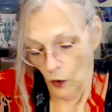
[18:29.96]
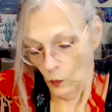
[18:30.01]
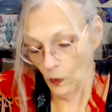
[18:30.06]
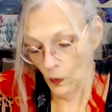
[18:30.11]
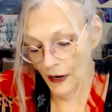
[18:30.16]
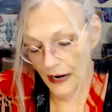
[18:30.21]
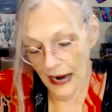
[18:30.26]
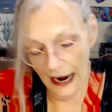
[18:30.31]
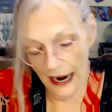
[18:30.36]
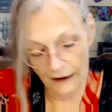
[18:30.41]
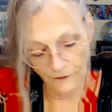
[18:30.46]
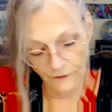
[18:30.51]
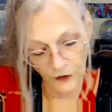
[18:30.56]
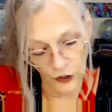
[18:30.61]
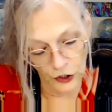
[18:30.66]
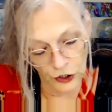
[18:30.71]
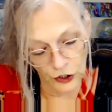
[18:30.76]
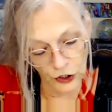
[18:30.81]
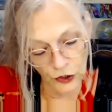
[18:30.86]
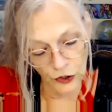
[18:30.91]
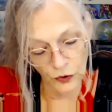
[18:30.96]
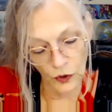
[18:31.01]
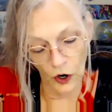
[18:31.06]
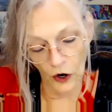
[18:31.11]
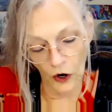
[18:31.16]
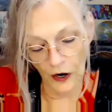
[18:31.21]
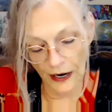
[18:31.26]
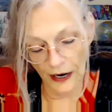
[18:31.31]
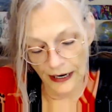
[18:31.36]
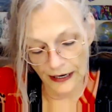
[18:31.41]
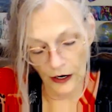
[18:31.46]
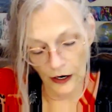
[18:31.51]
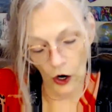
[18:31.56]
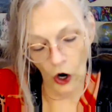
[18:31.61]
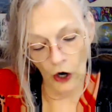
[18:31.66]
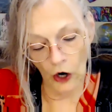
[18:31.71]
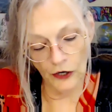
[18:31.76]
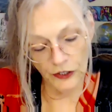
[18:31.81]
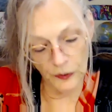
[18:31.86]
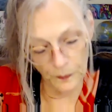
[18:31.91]
Whenever you
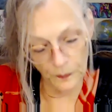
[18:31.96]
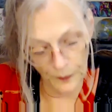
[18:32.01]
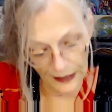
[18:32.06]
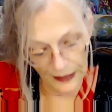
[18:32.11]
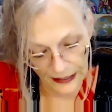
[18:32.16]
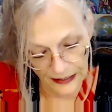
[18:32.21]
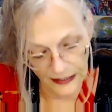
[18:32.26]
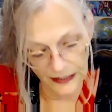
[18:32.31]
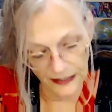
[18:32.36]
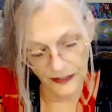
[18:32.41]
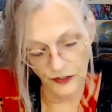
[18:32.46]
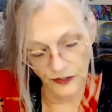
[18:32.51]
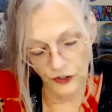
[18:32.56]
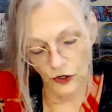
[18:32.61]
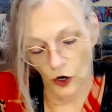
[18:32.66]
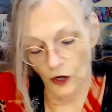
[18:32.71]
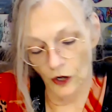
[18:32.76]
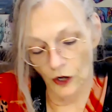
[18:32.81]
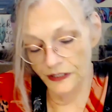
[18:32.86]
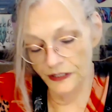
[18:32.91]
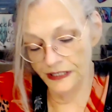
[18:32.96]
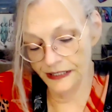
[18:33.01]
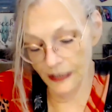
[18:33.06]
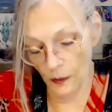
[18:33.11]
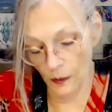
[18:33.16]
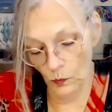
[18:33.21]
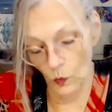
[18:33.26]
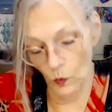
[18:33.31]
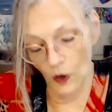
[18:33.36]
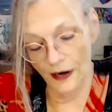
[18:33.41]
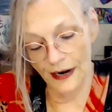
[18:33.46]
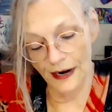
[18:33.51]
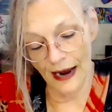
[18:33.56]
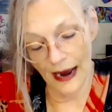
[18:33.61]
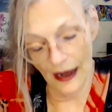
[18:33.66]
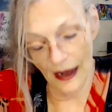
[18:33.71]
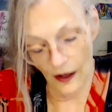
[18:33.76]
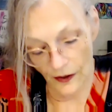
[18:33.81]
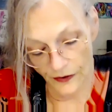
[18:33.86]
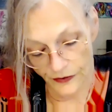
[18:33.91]
are dependent on someone
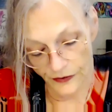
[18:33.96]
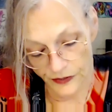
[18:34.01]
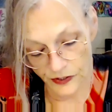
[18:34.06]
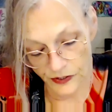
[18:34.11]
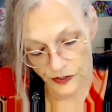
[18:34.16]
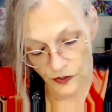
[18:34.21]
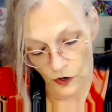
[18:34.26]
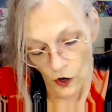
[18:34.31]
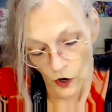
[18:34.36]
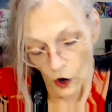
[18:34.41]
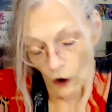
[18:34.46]
else